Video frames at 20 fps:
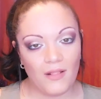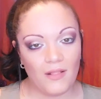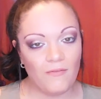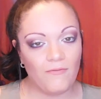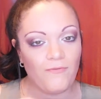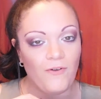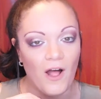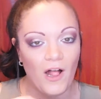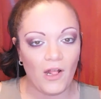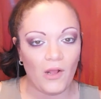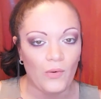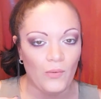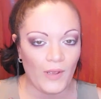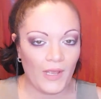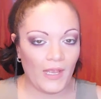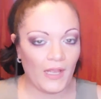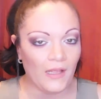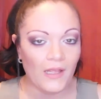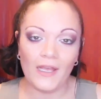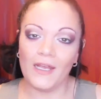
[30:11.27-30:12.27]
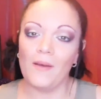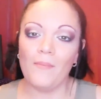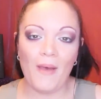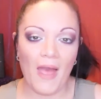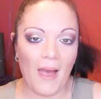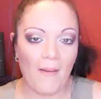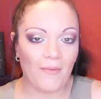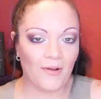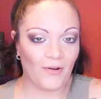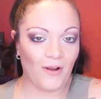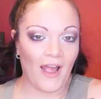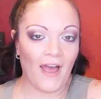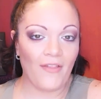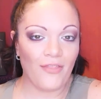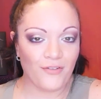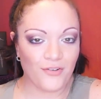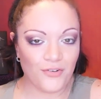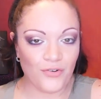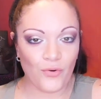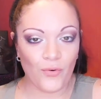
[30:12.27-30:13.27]
following like a Pat
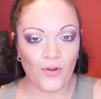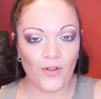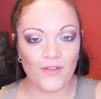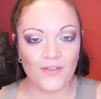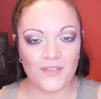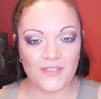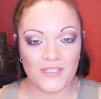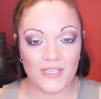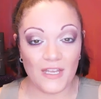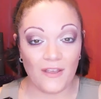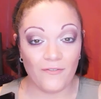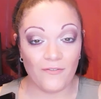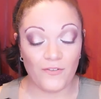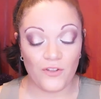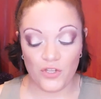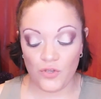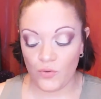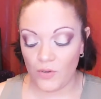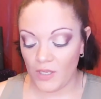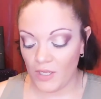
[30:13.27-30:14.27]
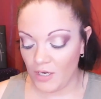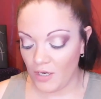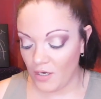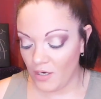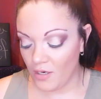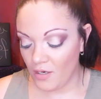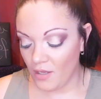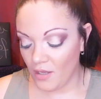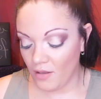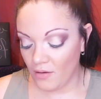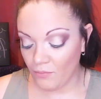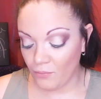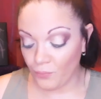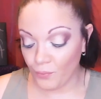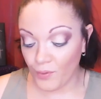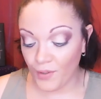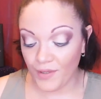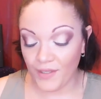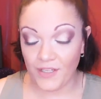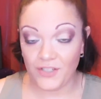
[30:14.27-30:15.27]
McGrath tutorial to see if you can
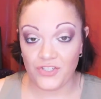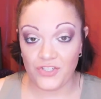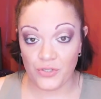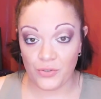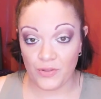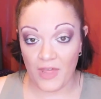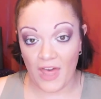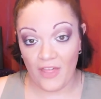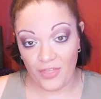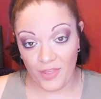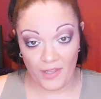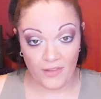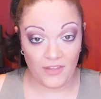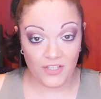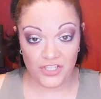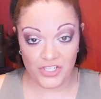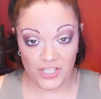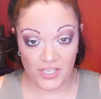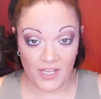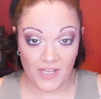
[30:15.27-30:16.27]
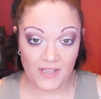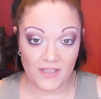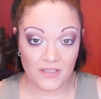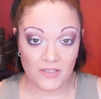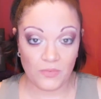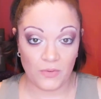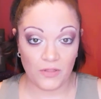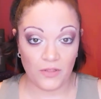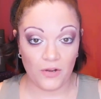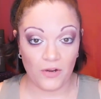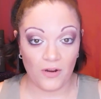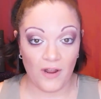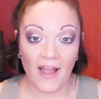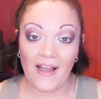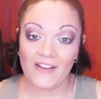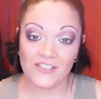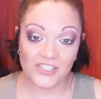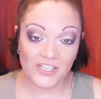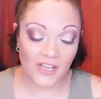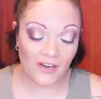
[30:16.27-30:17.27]
really do that thing that she does with her
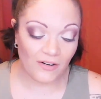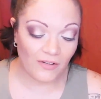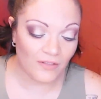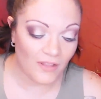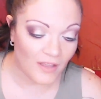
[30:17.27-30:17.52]
eyeshadow